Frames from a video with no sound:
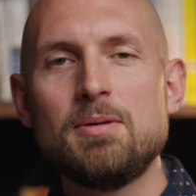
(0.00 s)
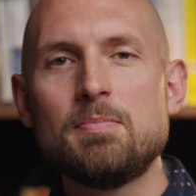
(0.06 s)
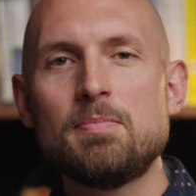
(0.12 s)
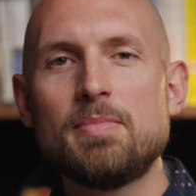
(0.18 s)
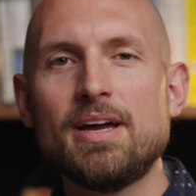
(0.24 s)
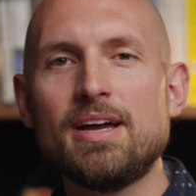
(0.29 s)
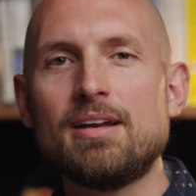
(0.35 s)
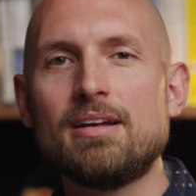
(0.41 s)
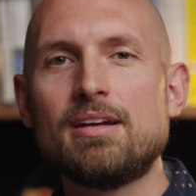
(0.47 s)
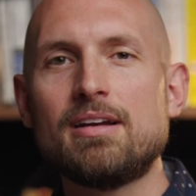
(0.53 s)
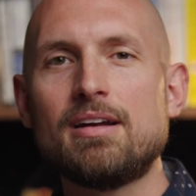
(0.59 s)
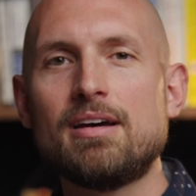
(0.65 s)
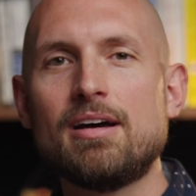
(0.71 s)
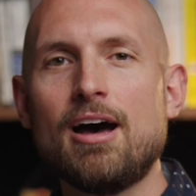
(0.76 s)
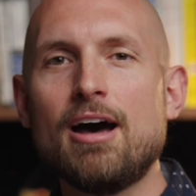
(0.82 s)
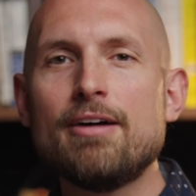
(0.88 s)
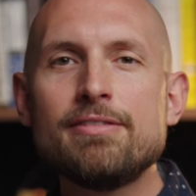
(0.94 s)
But
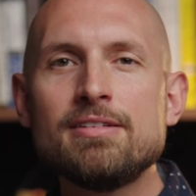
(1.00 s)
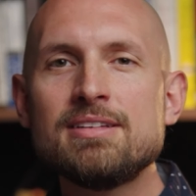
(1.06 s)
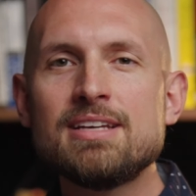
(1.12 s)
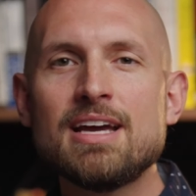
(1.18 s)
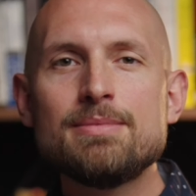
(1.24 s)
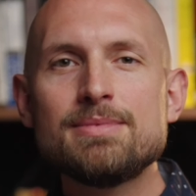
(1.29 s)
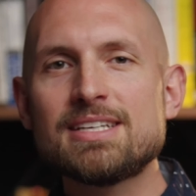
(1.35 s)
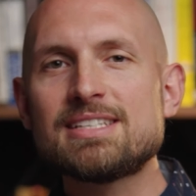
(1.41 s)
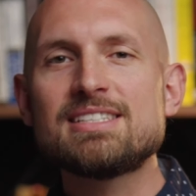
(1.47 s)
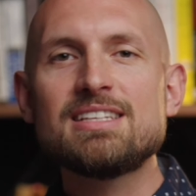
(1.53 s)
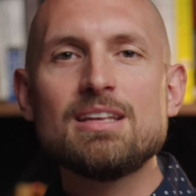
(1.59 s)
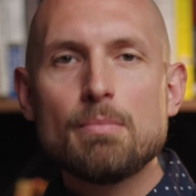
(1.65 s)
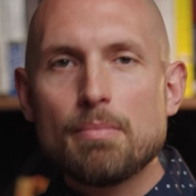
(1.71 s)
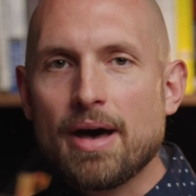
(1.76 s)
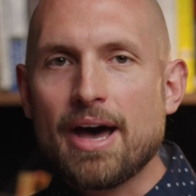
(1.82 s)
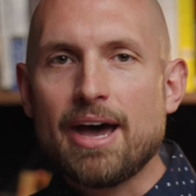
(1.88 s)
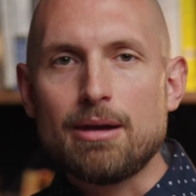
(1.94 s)
oftentimes they
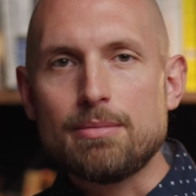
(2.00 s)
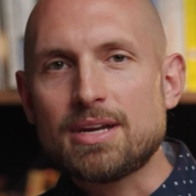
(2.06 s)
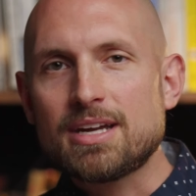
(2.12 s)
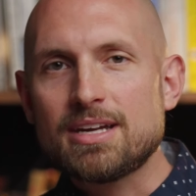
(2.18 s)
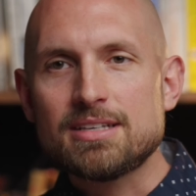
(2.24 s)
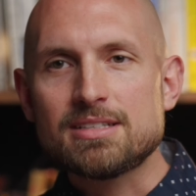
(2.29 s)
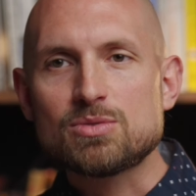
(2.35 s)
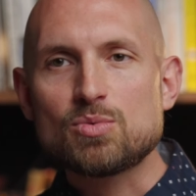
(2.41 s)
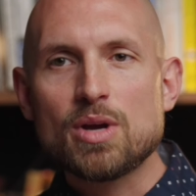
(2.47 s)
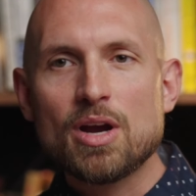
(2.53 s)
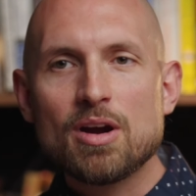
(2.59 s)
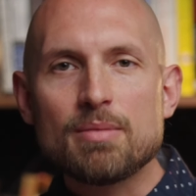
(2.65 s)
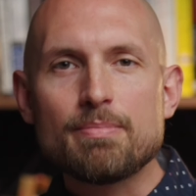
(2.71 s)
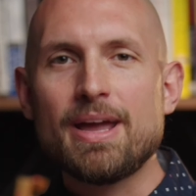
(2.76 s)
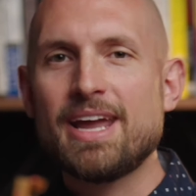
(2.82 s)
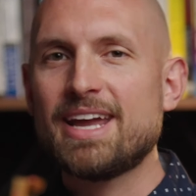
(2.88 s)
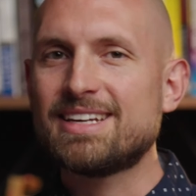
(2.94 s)
slip by because we
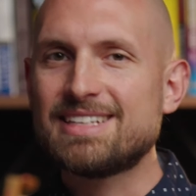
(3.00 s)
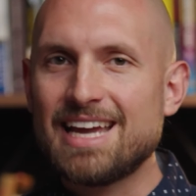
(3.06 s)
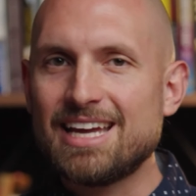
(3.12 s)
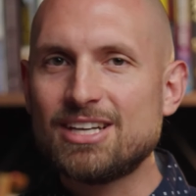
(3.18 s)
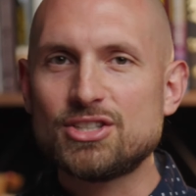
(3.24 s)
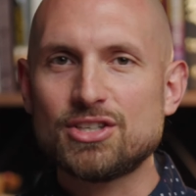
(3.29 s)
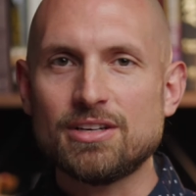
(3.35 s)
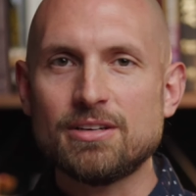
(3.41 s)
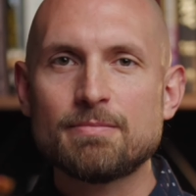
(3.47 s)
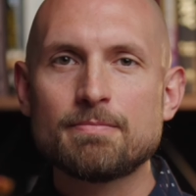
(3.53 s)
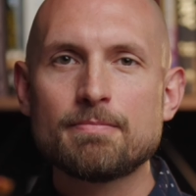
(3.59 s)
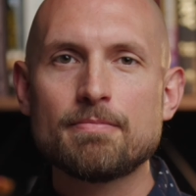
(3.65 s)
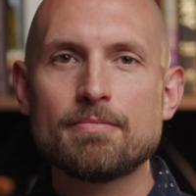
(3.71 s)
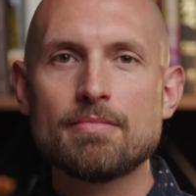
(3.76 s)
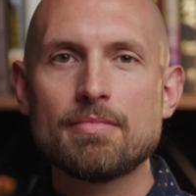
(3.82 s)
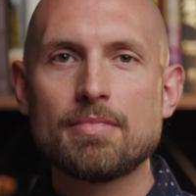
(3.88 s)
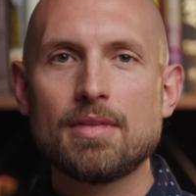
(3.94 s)
aren't paying attention.
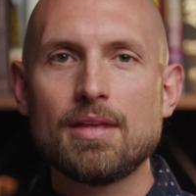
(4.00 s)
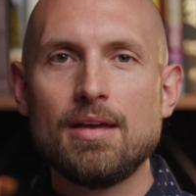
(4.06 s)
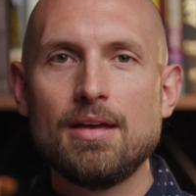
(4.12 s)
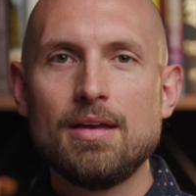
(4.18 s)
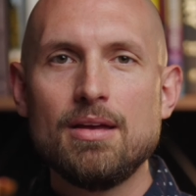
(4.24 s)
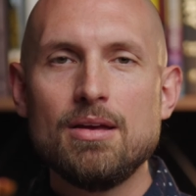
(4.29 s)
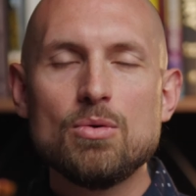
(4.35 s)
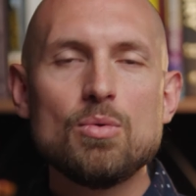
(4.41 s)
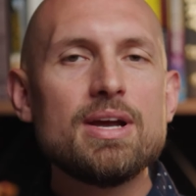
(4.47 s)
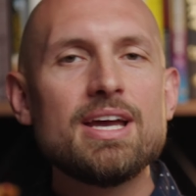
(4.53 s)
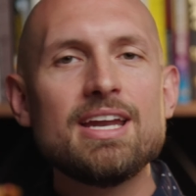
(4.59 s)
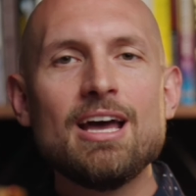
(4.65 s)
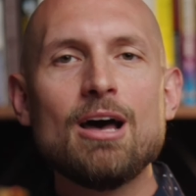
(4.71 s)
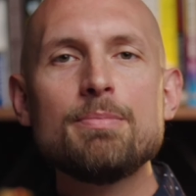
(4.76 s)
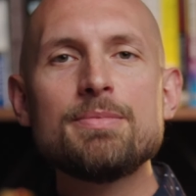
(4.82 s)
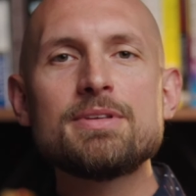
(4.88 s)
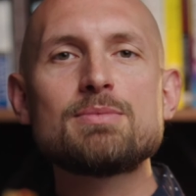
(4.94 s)
We can
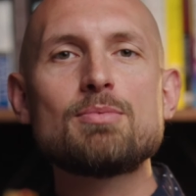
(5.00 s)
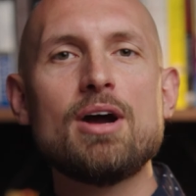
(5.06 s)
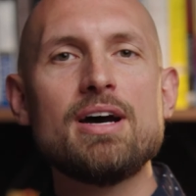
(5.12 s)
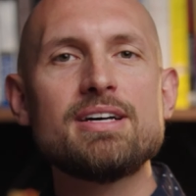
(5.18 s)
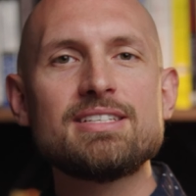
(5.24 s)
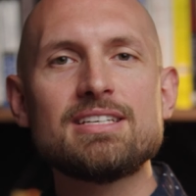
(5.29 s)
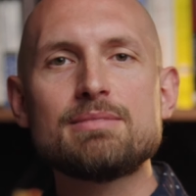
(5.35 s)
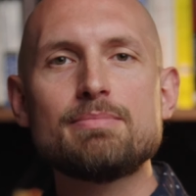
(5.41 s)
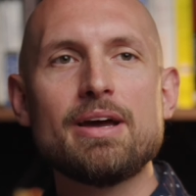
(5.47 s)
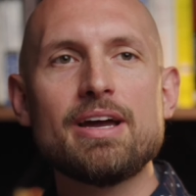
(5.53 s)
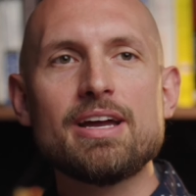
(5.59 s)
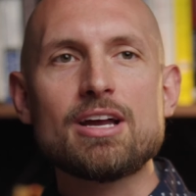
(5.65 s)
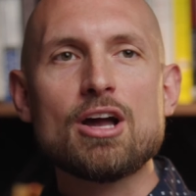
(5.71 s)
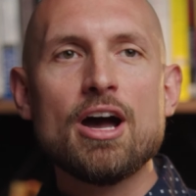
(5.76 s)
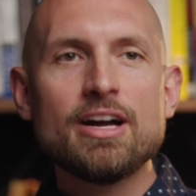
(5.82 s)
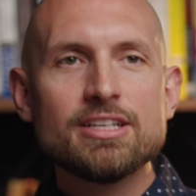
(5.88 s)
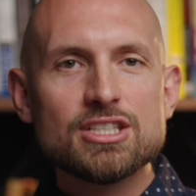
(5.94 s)
help this process by
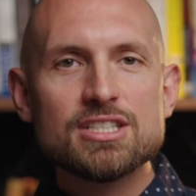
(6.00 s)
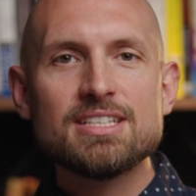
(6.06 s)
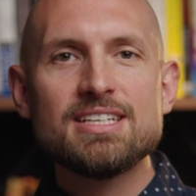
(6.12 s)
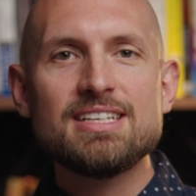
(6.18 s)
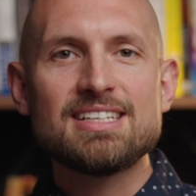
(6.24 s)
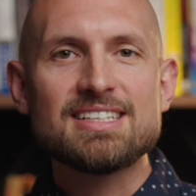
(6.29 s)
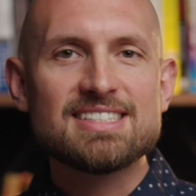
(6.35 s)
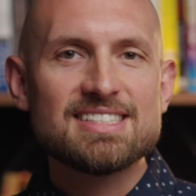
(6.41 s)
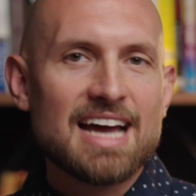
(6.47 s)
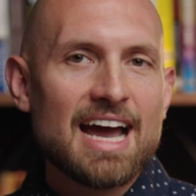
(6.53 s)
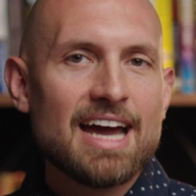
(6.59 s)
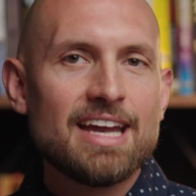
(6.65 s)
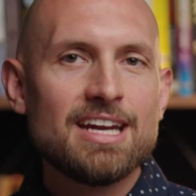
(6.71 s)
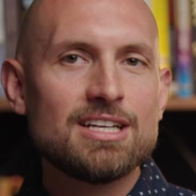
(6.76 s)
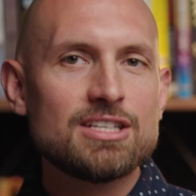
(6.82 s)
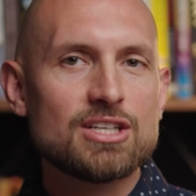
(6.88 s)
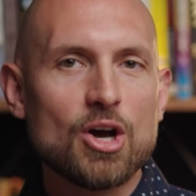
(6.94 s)
consciously
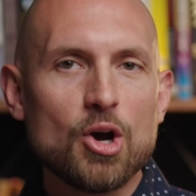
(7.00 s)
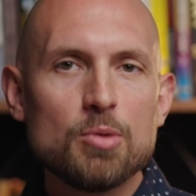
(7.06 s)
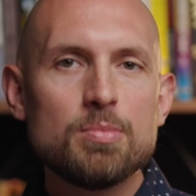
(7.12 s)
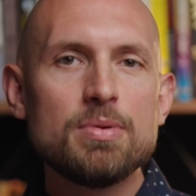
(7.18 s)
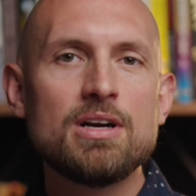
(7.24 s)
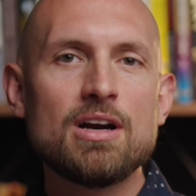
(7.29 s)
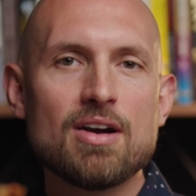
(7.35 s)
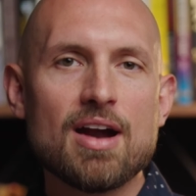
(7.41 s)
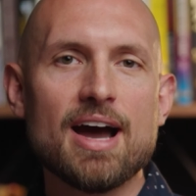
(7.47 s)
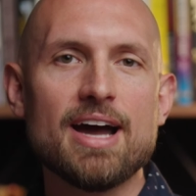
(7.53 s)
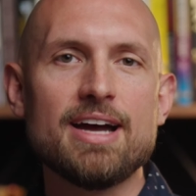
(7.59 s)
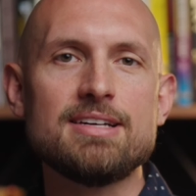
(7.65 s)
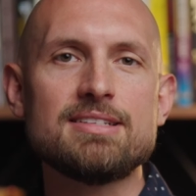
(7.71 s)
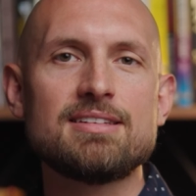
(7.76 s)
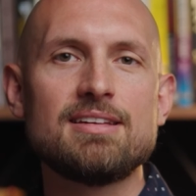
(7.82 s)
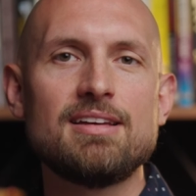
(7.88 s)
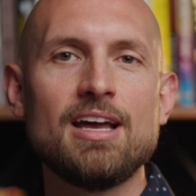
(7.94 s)
deciding to open our
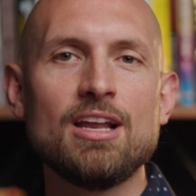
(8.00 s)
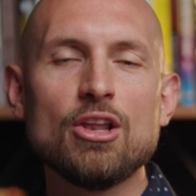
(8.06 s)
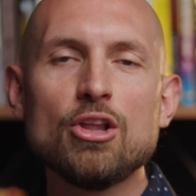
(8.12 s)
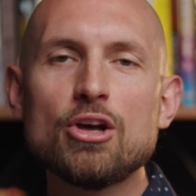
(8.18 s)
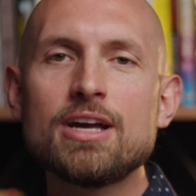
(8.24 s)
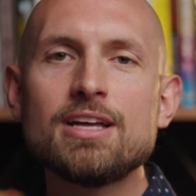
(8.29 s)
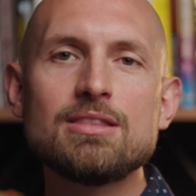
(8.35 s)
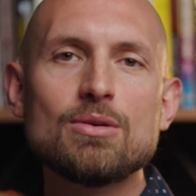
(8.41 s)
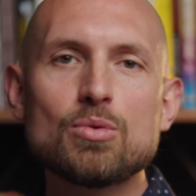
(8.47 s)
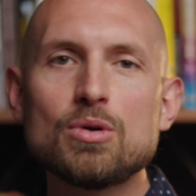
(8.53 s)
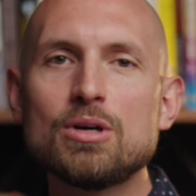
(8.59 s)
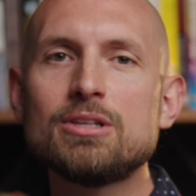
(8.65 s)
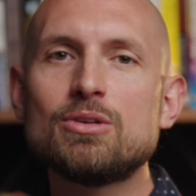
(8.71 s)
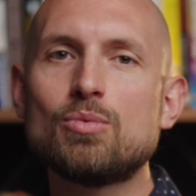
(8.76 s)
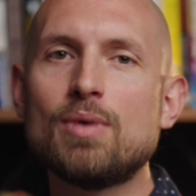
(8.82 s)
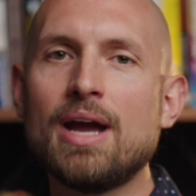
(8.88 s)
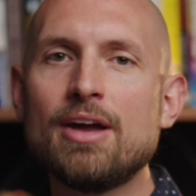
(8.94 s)
eyes and look at the world
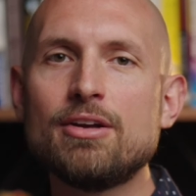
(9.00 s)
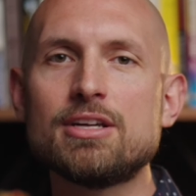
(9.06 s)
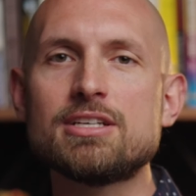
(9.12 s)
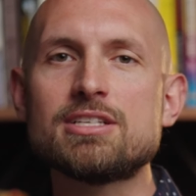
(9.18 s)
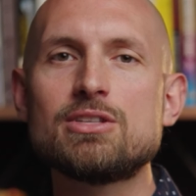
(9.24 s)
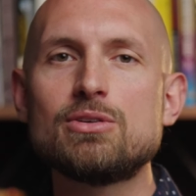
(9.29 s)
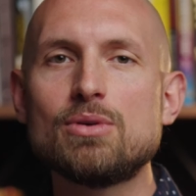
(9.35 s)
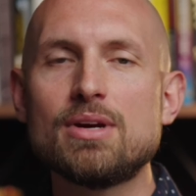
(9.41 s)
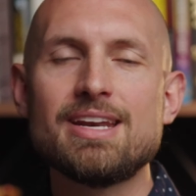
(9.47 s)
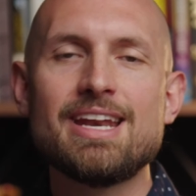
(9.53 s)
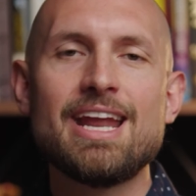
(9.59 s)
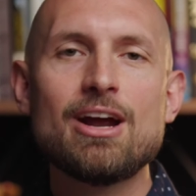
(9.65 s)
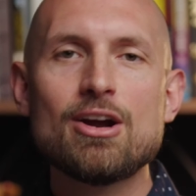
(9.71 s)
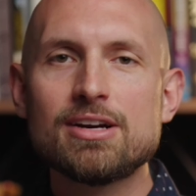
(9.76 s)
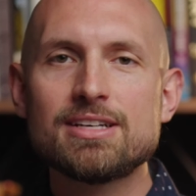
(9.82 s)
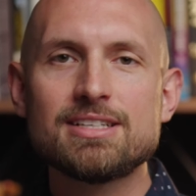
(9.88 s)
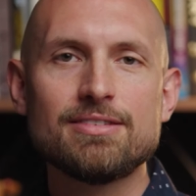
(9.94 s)
around us through a
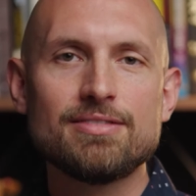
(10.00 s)
narrative